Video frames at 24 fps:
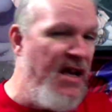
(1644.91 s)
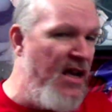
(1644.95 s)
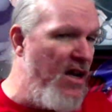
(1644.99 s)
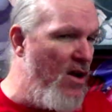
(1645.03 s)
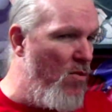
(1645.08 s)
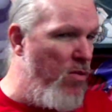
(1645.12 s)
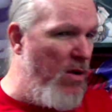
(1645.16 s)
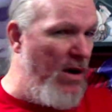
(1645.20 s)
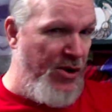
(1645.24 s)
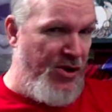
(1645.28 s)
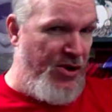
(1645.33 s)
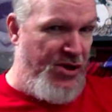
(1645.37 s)

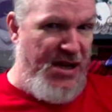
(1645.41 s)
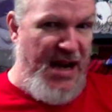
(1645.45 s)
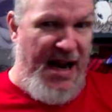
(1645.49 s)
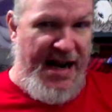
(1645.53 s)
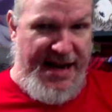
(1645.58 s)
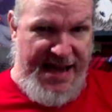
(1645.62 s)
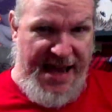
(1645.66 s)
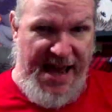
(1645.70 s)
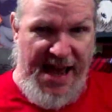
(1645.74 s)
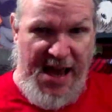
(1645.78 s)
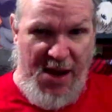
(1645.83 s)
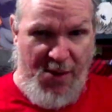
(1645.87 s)
Windows
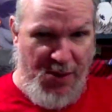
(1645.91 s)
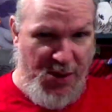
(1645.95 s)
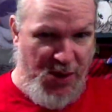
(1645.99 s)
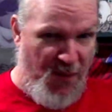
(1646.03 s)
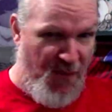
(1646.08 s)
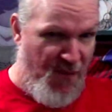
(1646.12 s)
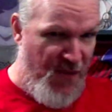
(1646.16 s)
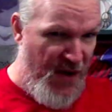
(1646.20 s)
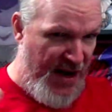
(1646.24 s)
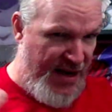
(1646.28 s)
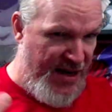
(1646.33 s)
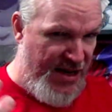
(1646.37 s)
98 was
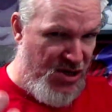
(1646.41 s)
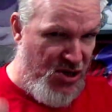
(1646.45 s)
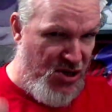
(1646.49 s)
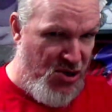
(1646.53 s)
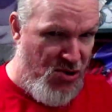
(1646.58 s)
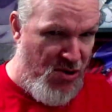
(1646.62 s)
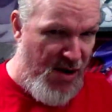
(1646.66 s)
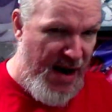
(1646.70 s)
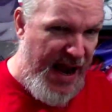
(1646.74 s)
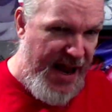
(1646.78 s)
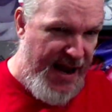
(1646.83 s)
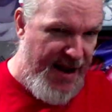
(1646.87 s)
fucking
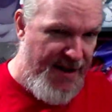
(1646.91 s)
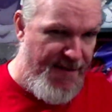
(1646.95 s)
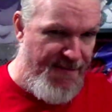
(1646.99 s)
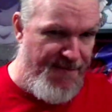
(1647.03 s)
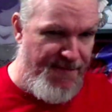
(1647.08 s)
great.